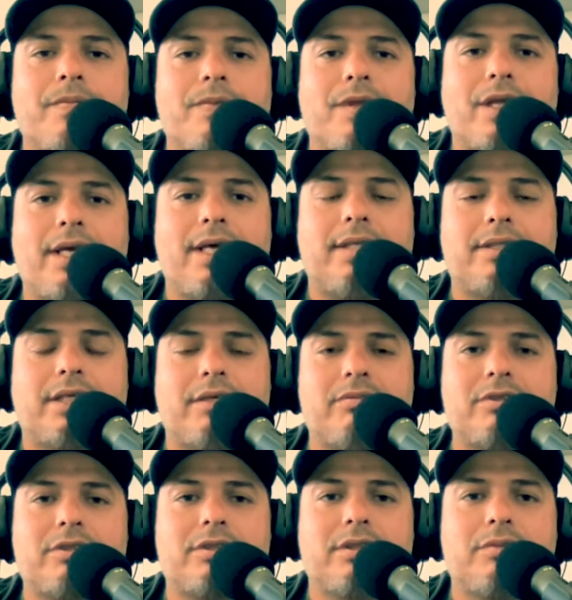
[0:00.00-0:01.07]
And I
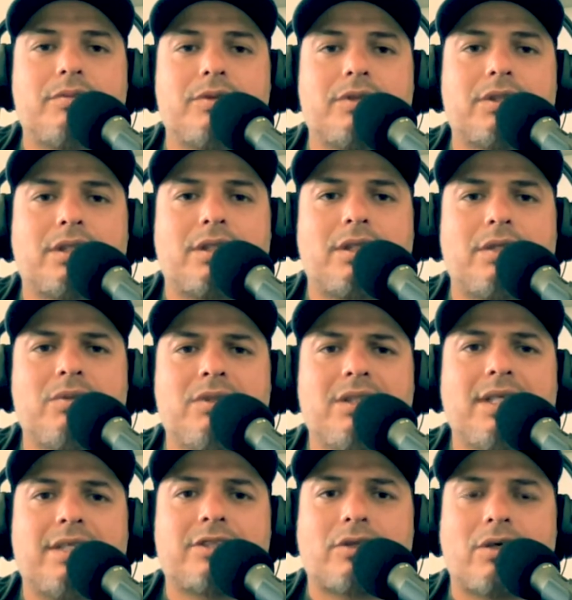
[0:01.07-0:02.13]
was, it was, uh, it
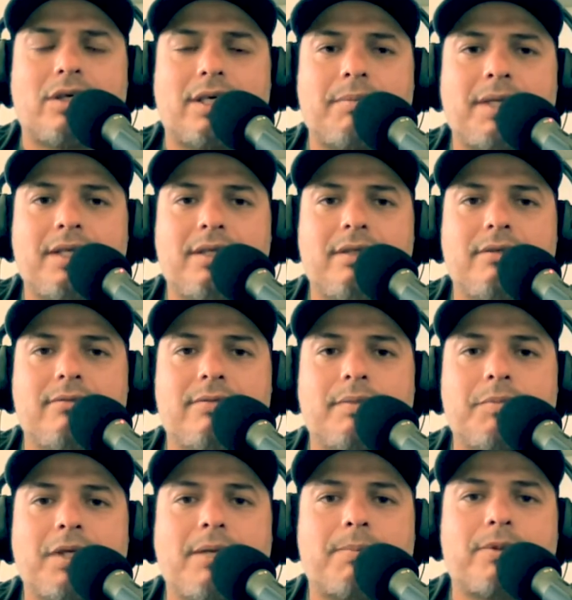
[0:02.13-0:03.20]
wasn't as hard. I'm not a, I'm
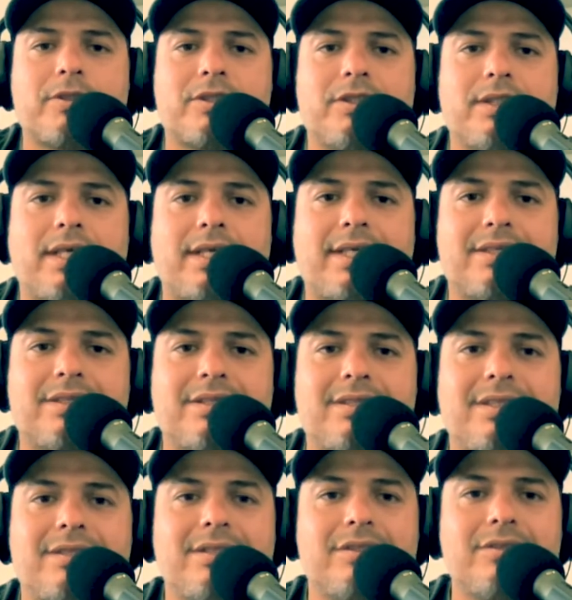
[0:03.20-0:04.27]
not a person that gets
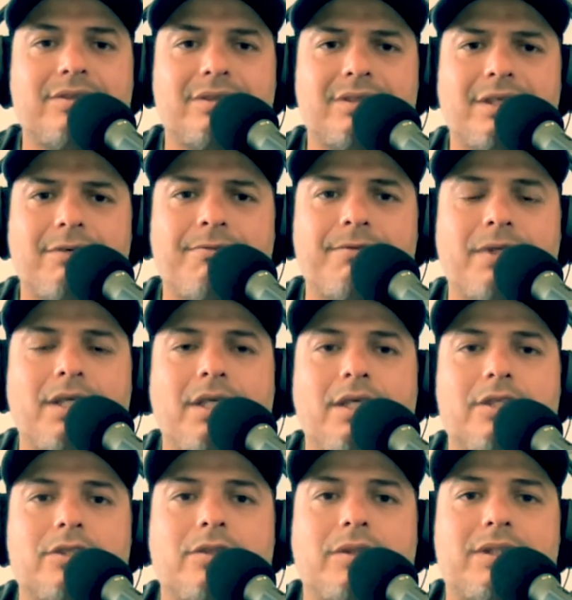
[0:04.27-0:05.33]
addicted to stuff.
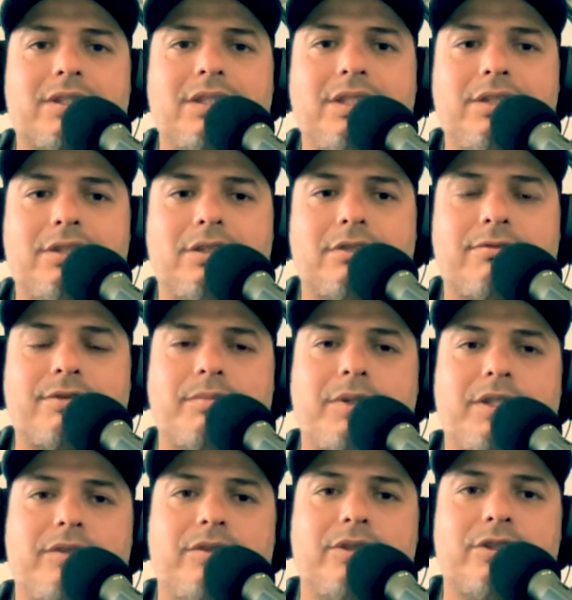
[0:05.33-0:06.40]
So it's easier for
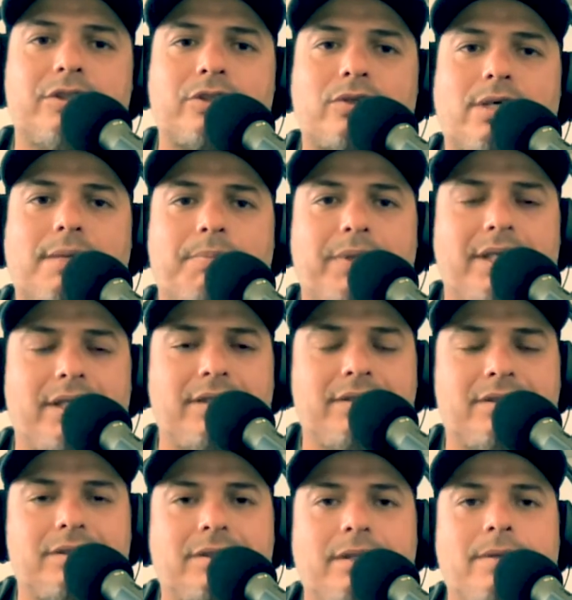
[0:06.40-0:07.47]
me to just drop
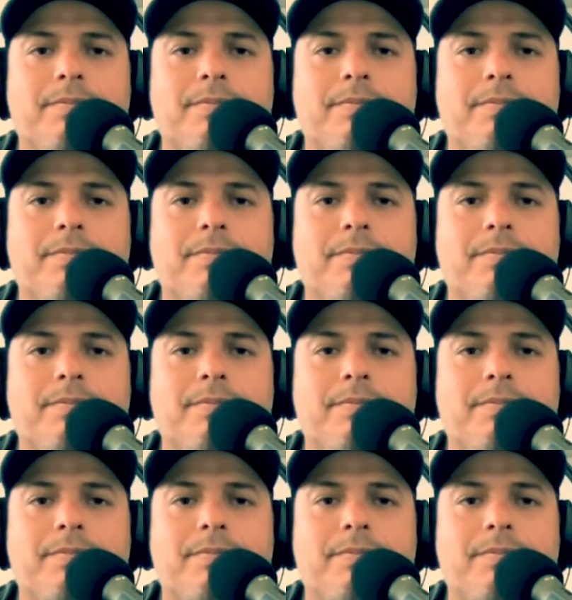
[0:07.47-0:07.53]
things.